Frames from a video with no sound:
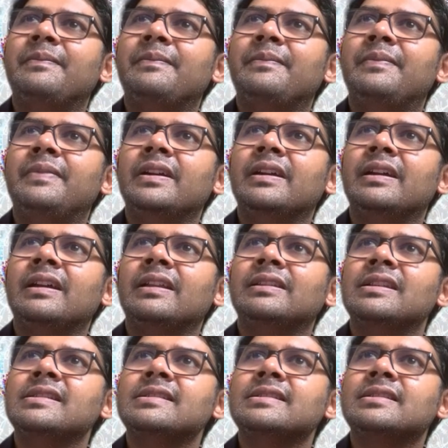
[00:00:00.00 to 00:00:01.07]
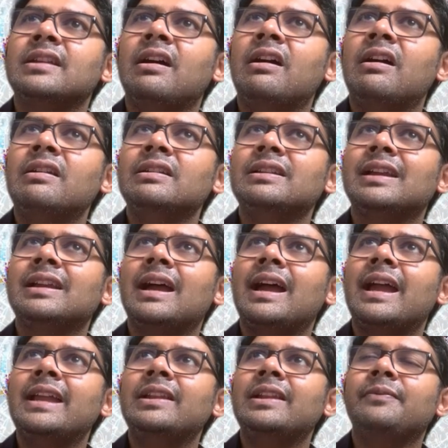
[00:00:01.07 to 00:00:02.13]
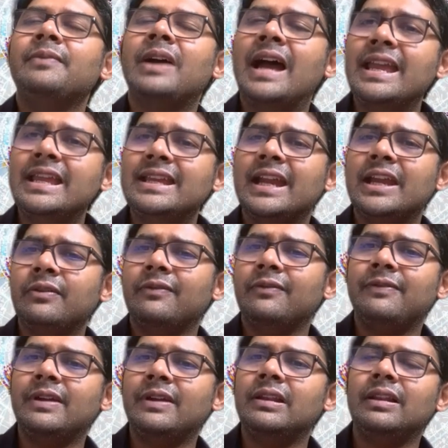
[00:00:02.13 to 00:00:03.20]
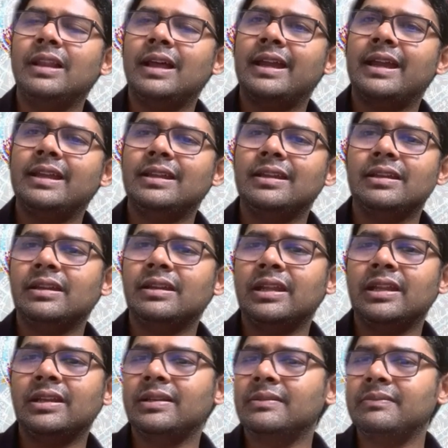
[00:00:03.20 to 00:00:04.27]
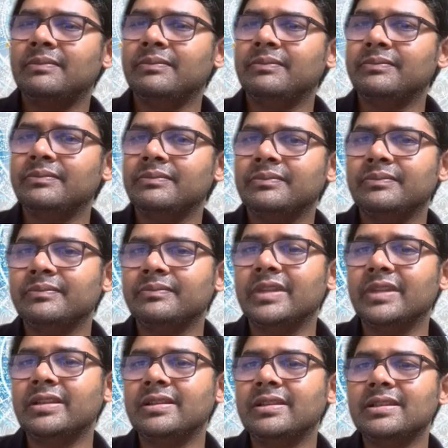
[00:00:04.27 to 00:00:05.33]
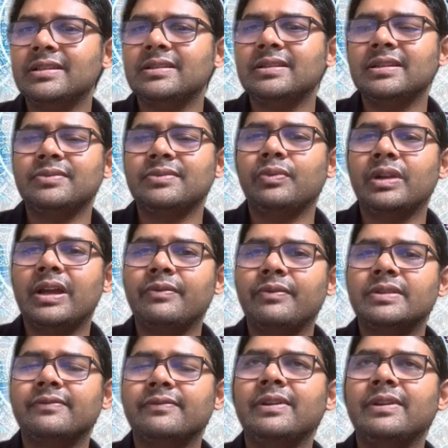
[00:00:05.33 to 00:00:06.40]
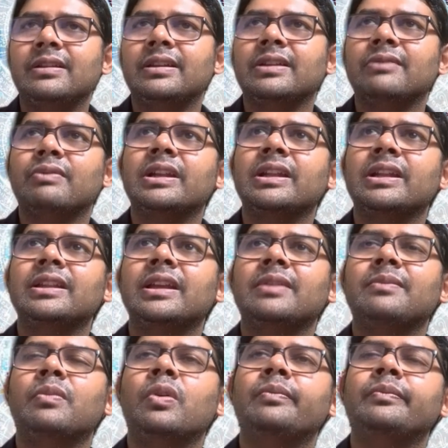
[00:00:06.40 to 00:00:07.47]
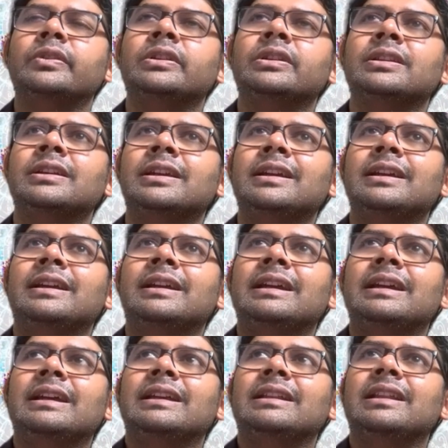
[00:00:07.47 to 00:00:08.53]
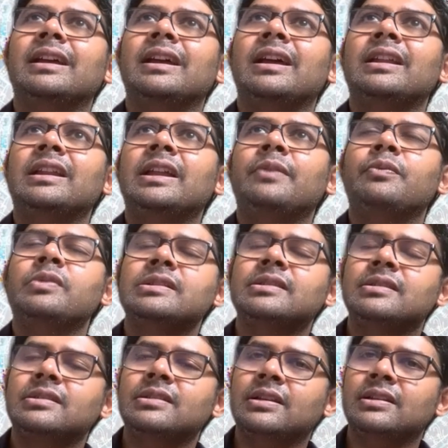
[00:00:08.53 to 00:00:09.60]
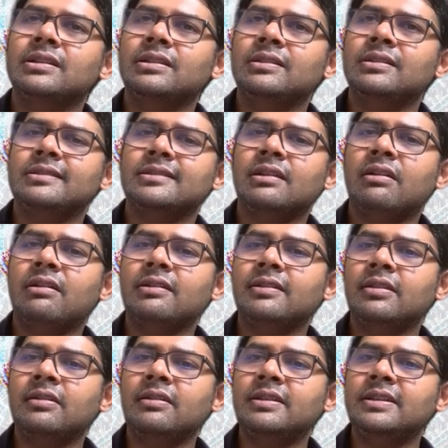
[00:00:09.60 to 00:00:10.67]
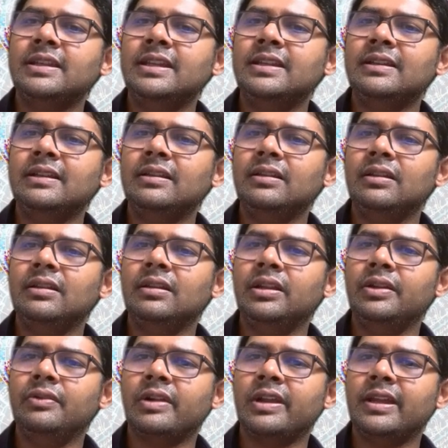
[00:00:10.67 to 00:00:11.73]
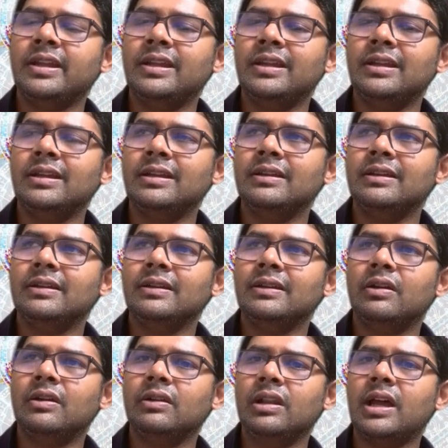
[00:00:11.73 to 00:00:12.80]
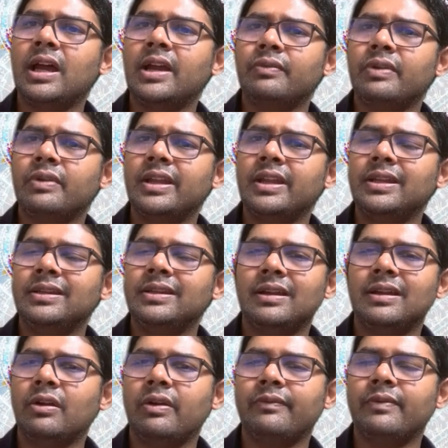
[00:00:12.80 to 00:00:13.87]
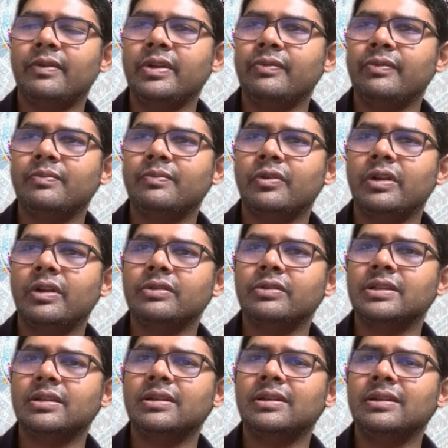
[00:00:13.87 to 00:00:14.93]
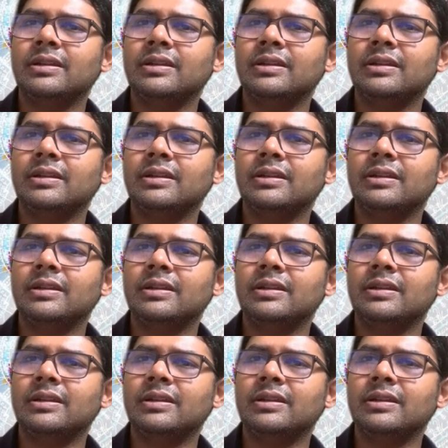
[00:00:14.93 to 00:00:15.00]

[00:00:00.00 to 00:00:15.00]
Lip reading: the star I kind of felt like, and this is just what I was feeling right at that moment, that it was the star 13 Lyrae, or Lyrae, however you want to pronounce it.